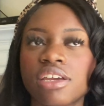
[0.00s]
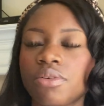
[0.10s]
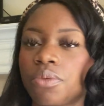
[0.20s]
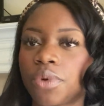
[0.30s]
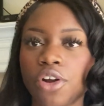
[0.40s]

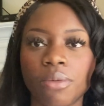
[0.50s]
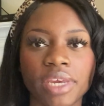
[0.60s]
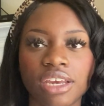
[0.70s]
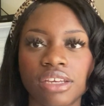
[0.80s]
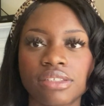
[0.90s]

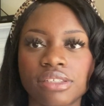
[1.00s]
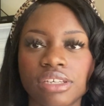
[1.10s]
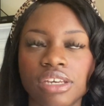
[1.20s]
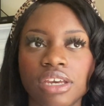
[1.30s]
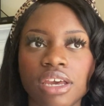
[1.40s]
romance,
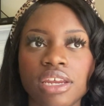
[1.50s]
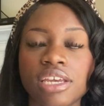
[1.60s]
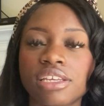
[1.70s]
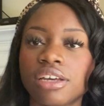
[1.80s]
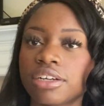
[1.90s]

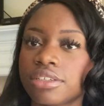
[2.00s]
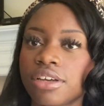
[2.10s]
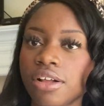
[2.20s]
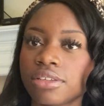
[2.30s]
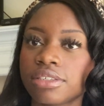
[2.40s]
and young
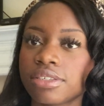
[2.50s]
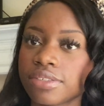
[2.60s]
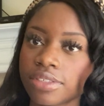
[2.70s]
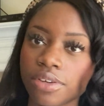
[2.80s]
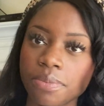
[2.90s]
adult
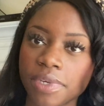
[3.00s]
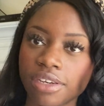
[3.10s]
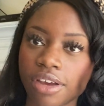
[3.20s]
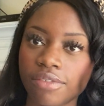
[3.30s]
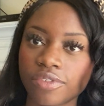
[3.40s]

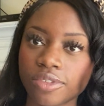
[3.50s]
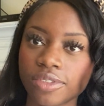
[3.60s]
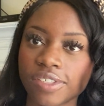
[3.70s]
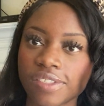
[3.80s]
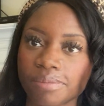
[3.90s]
dystopian
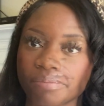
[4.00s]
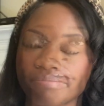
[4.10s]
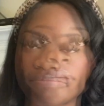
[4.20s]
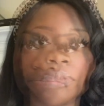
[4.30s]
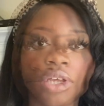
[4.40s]
novels.
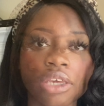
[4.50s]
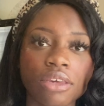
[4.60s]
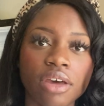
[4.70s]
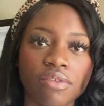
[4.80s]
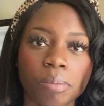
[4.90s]
A book
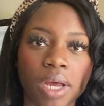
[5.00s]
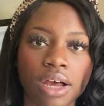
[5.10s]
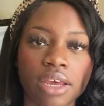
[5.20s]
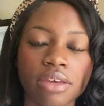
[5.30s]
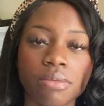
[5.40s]
you have
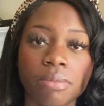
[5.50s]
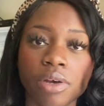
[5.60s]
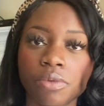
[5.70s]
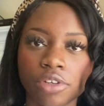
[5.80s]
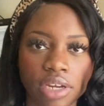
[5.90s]
bought
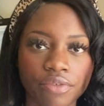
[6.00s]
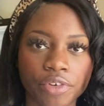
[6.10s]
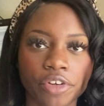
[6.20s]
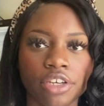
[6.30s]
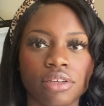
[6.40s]
but will
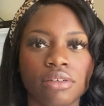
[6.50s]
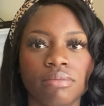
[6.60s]
never read.